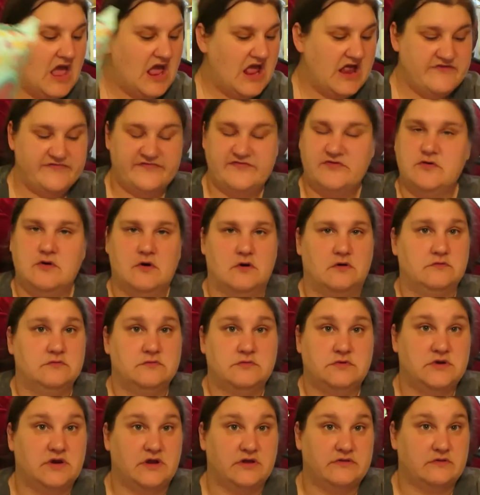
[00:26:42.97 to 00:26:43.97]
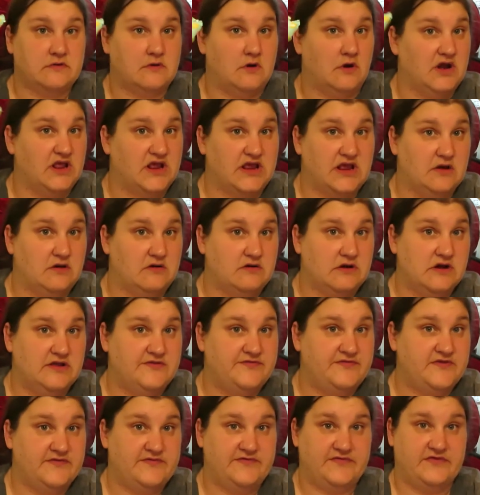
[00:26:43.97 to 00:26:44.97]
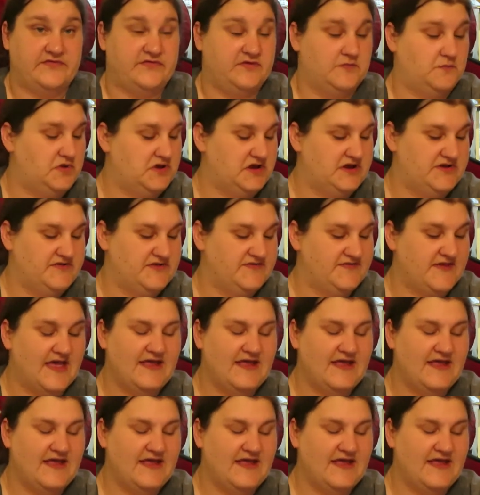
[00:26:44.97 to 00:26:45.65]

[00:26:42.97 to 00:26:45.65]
it's not just chronic illness, it's disabilities.